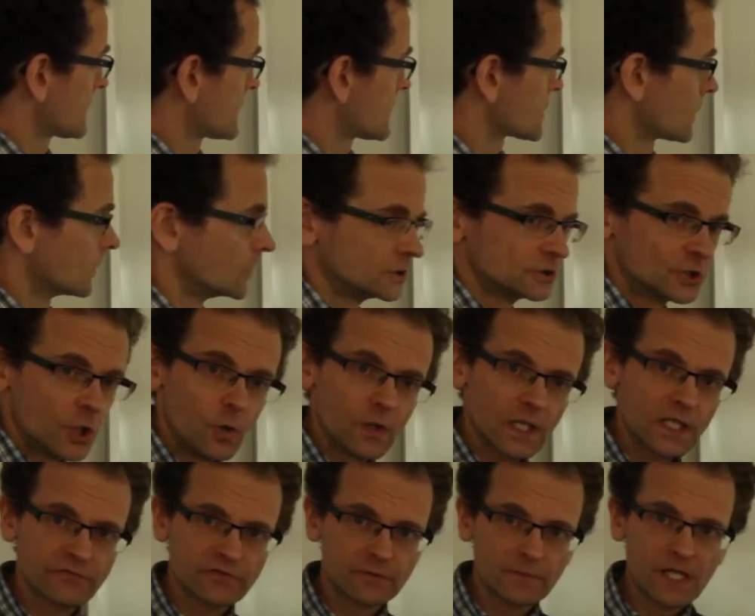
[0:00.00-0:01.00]
So
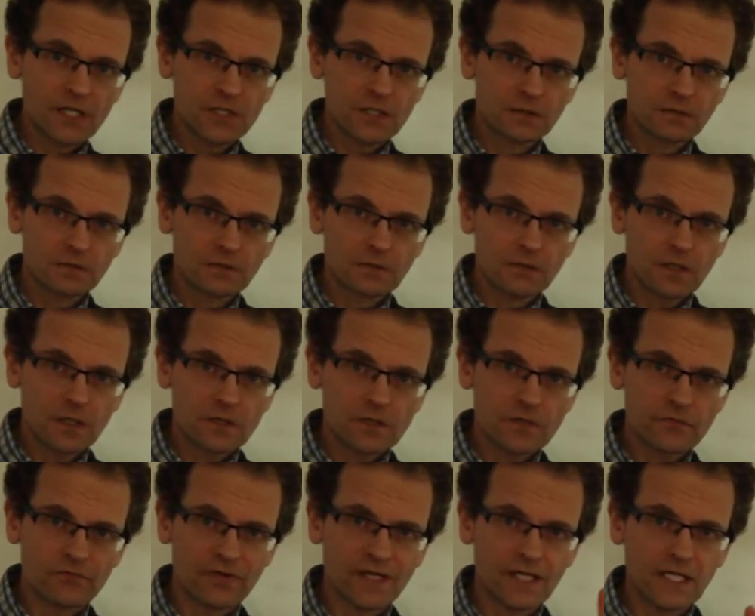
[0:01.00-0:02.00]
role information is
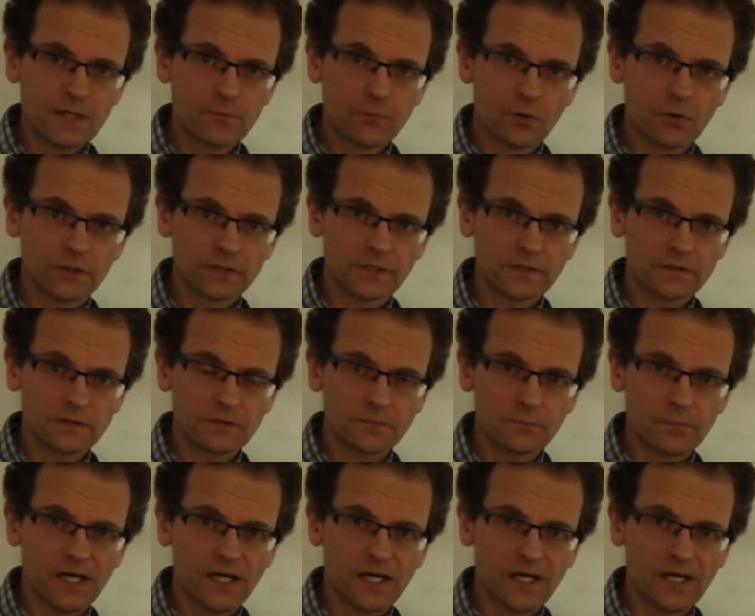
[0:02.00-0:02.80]
very important